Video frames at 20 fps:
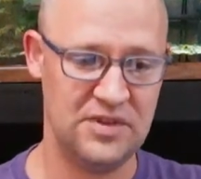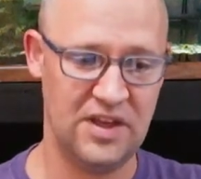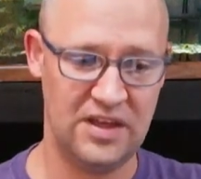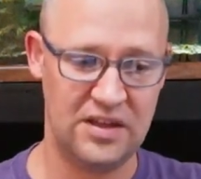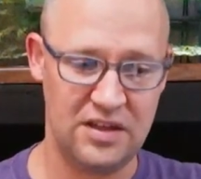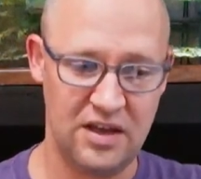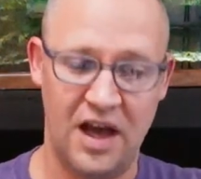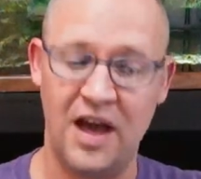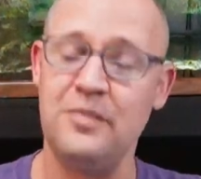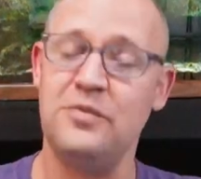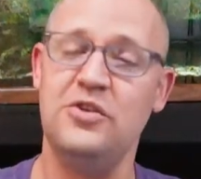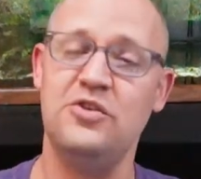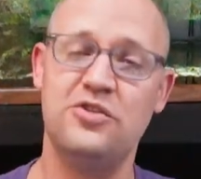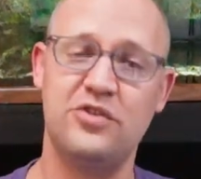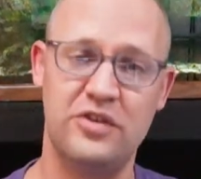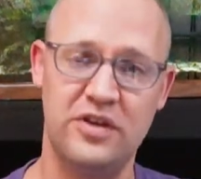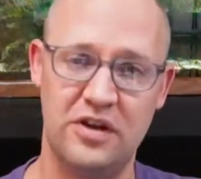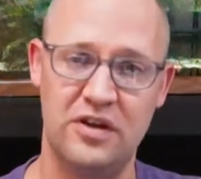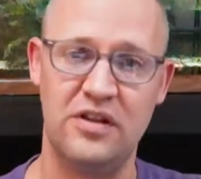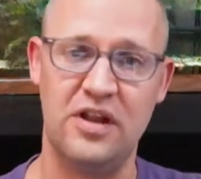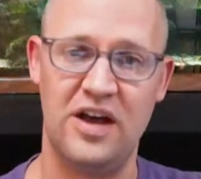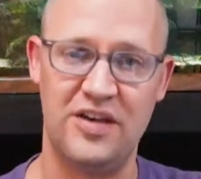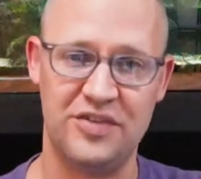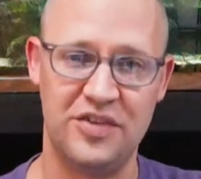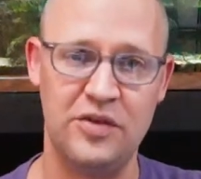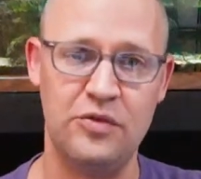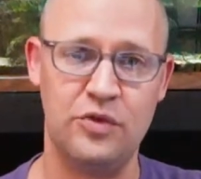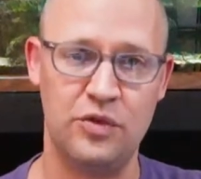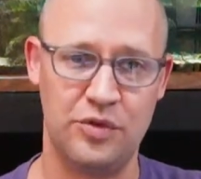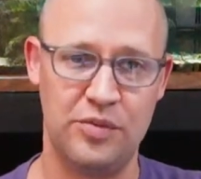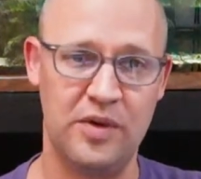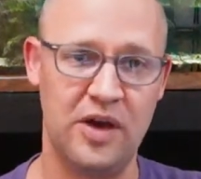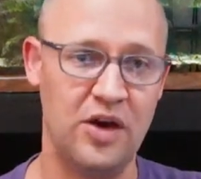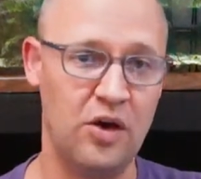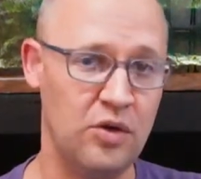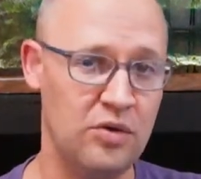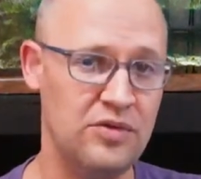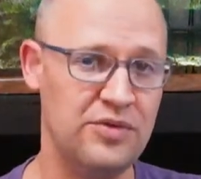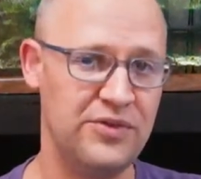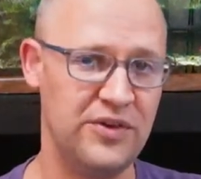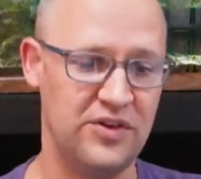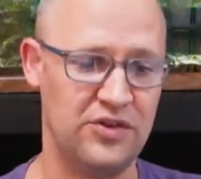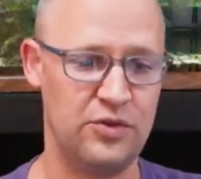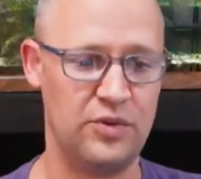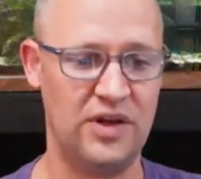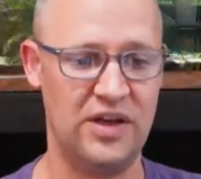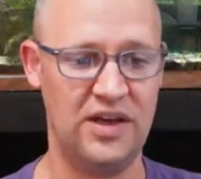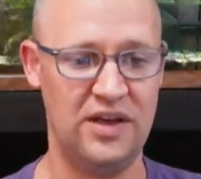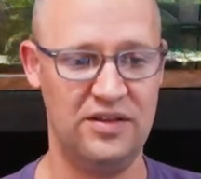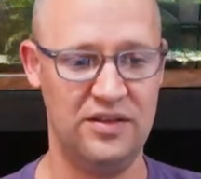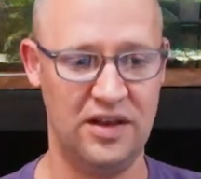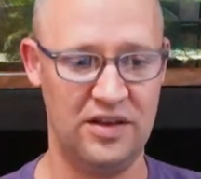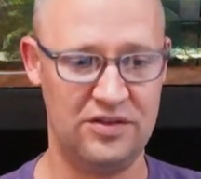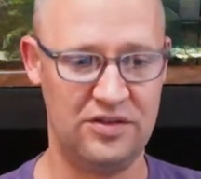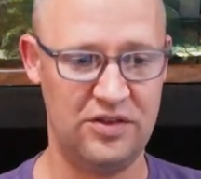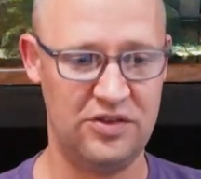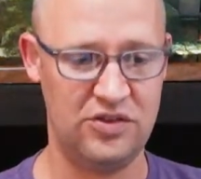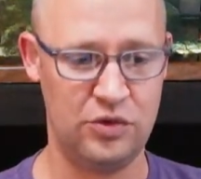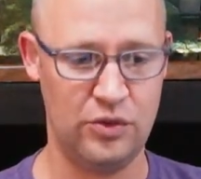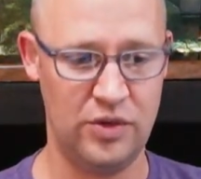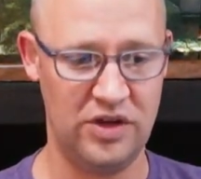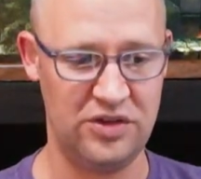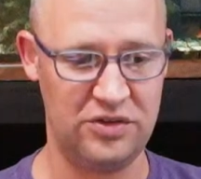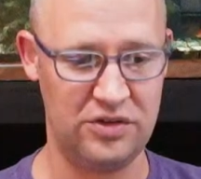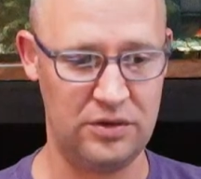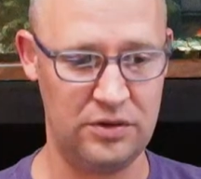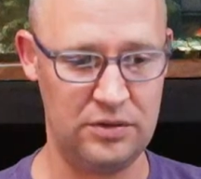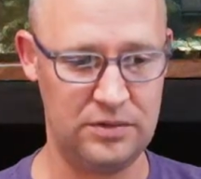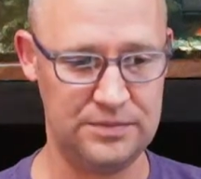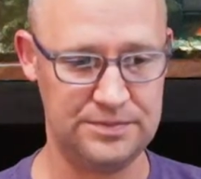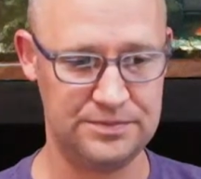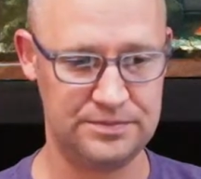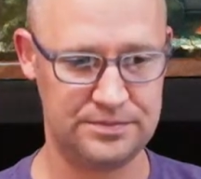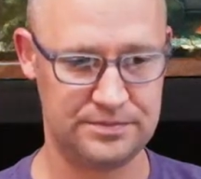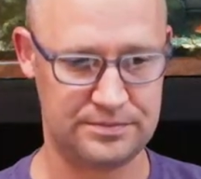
Like, I'm usually at a loss even with my own fish when I get in that situation.